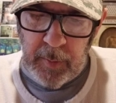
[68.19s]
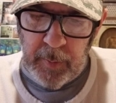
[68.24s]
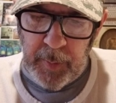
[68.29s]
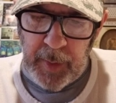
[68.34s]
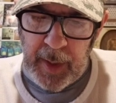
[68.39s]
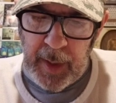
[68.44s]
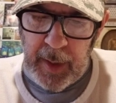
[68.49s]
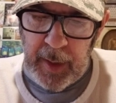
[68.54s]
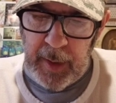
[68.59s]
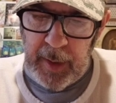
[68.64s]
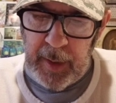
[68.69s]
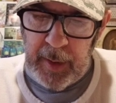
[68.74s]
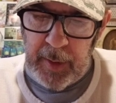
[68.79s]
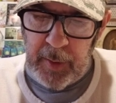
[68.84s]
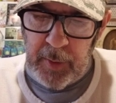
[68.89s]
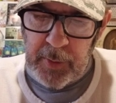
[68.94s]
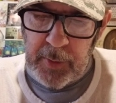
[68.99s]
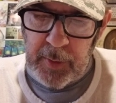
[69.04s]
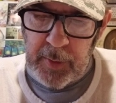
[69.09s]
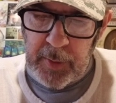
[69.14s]
Pat
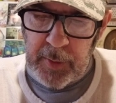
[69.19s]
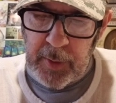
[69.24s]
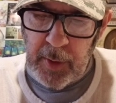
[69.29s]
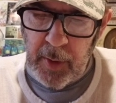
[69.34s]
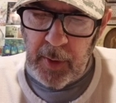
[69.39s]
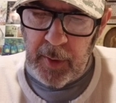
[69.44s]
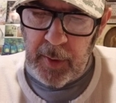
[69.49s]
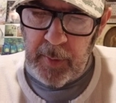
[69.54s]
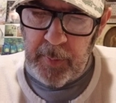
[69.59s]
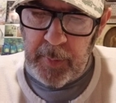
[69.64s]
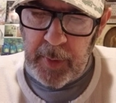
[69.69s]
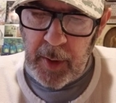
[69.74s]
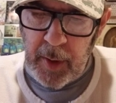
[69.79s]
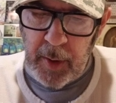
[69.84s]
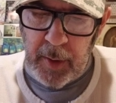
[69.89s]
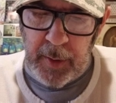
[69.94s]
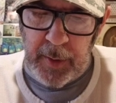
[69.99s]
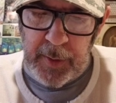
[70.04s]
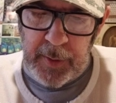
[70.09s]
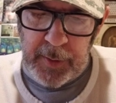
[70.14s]
Anderson's daughter
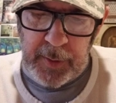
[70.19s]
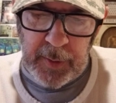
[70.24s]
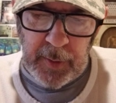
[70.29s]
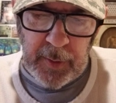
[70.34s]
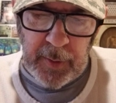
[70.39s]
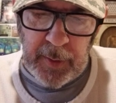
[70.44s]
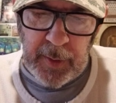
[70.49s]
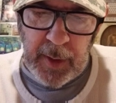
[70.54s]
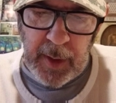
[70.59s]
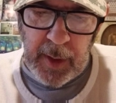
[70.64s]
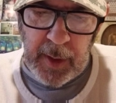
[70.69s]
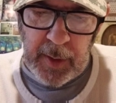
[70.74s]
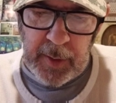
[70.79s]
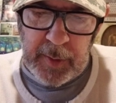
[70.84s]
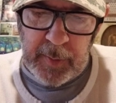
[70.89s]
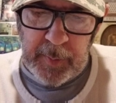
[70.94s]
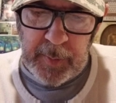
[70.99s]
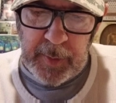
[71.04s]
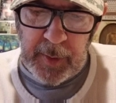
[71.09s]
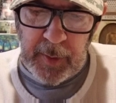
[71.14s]
Paula is still in the
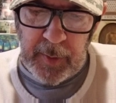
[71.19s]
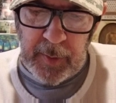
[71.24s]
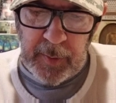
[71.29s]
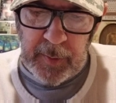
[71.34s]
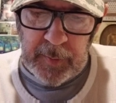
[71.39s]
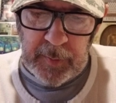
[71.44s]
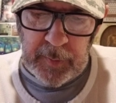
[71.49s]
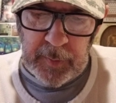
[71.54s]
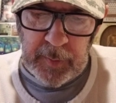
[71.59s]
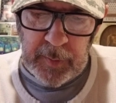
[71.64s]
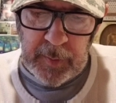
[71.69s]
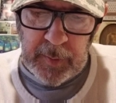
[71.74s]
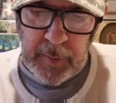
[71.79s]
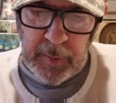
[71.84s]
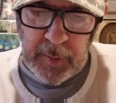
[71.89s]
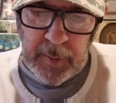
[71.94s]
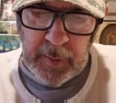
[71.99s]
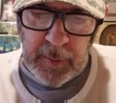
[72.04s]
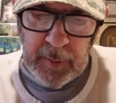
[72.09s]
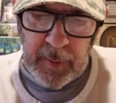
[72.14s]
hospital.
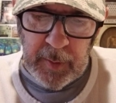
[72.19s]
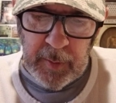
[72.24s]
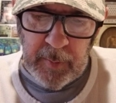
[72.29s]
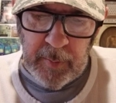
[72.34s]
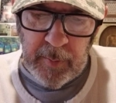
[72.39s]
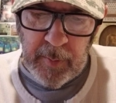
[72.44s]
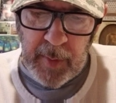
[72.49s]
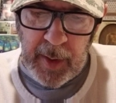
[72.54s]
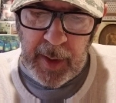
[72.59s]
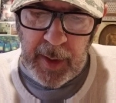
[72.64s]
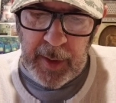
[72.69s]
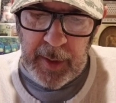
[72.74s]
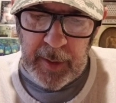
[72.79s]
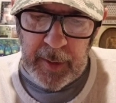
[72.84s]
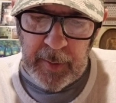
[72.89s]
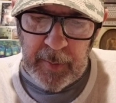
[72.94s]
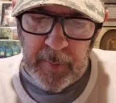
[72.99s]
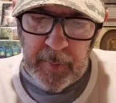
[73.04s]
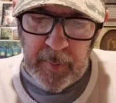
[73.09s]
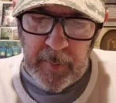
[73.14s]
My,
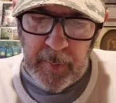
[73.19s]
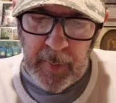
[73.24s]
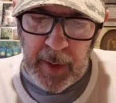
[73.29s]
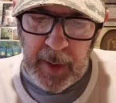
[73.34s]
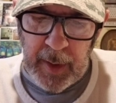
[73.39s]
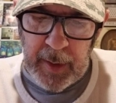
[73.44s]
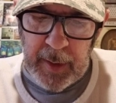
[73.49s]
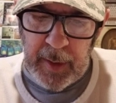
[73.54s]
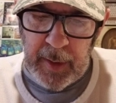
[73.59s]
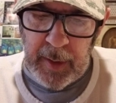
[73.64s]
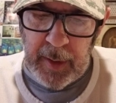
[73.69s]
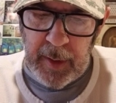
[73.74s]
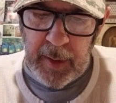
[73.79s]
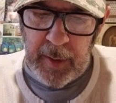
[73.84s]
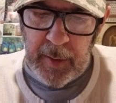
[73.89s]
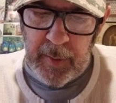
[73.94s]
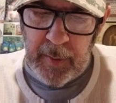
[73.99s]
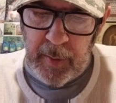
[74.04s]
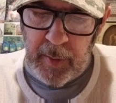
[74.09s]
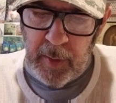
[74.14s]

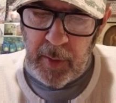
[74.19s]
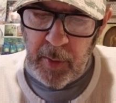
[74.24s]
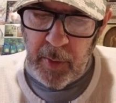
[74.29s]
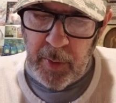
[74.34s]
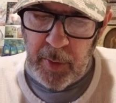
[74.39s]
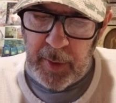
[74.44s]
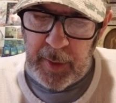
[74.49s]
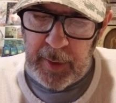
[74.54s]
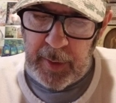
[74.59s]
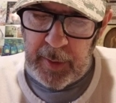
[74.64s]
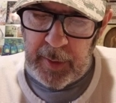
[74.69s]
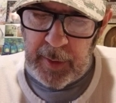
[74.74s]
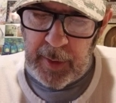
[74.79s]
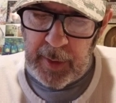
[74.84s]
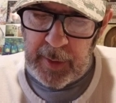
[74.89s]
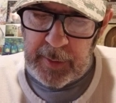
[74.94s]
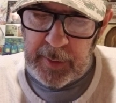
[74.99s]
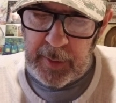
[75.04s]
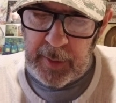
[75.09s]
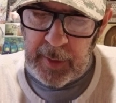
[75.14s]
Myla Oyen
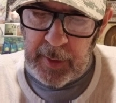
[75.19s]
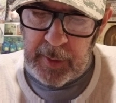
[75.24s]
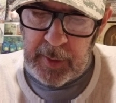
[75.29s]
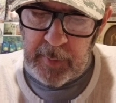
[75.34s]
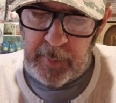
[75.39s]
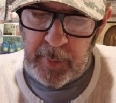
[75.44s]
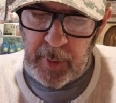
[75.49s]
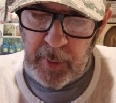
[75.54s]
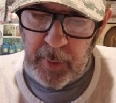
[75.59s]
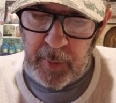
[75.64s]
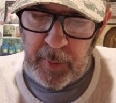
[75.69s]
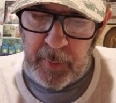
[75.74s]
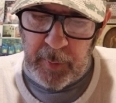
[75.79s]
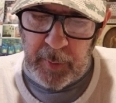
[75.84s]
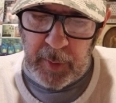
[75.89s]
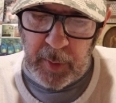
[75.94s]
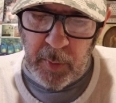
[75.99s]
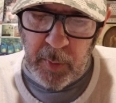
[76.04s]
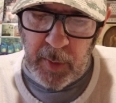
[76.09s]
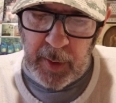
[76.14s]
has an unspoken
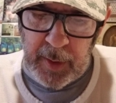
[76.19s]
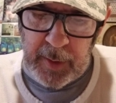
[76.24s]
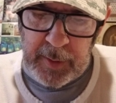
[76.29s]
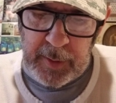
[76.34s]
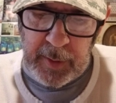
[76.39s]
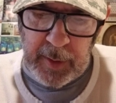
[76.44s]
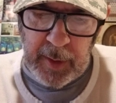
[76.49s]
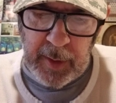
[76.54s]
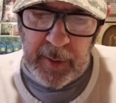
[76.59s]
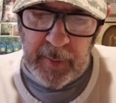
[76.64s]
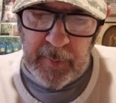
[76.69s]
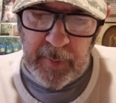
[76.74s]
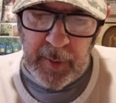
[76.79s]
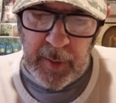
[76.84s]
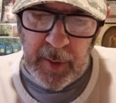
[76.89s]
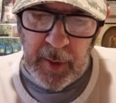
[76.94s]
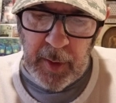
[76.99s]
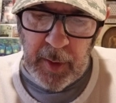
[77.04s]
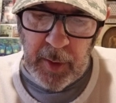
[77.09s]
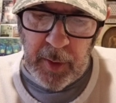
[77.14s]
request, and
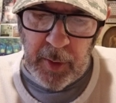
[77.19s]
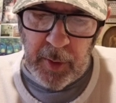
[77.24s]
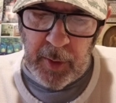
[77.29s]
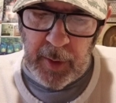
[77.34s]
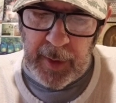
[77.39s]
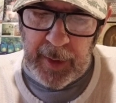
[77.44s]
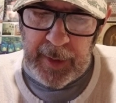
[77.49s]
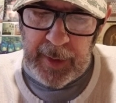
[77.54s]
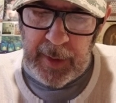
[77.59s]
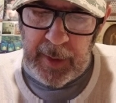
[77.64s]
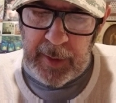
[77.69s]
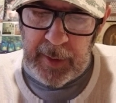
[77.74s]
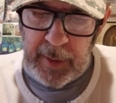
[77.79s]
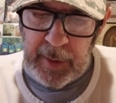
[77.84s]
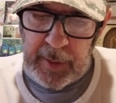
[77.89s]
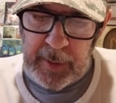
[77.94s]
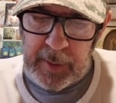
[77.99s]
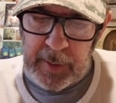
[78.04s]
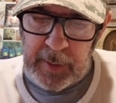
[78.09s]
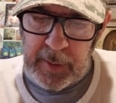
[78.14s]
her aunt
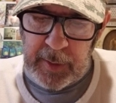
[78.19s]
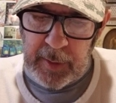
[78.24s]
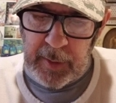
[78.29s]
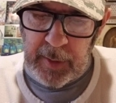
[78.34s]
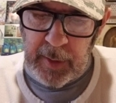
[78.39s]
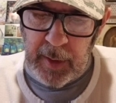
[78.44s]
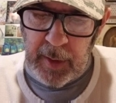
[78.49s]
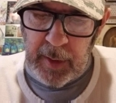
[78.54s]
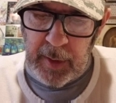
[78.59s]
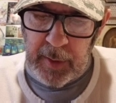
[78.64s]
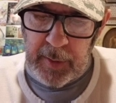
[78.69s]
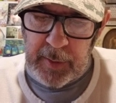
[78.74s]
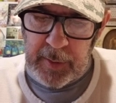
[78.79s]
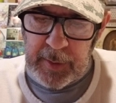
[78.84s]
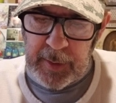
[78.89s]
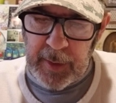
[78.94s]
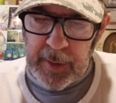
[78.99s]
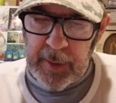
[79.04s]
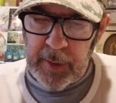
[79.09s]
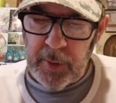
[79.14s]
has uh,
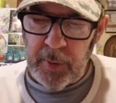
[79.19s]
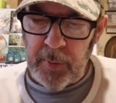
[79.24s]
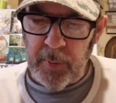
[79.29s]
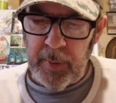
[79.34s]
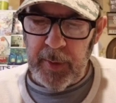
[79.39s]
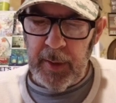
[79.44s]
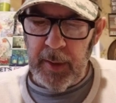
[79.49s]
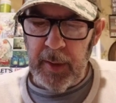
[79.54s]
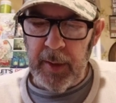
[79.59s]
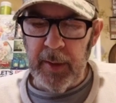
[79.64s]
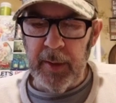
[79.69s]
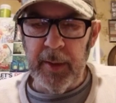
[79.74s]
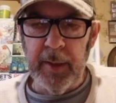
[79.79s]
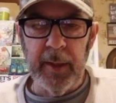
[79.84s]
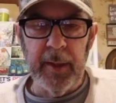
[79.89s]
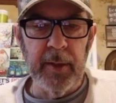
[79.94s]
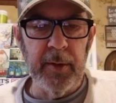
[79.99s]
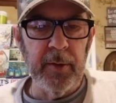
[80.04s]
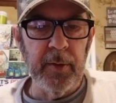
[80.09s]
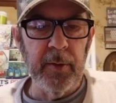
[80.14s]
stage 3 lung
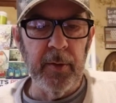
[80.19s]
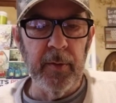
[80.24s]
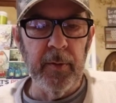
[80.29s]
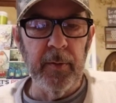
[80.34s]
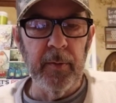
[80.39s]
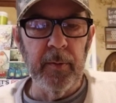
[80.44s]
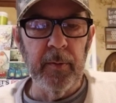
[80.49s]
cancer.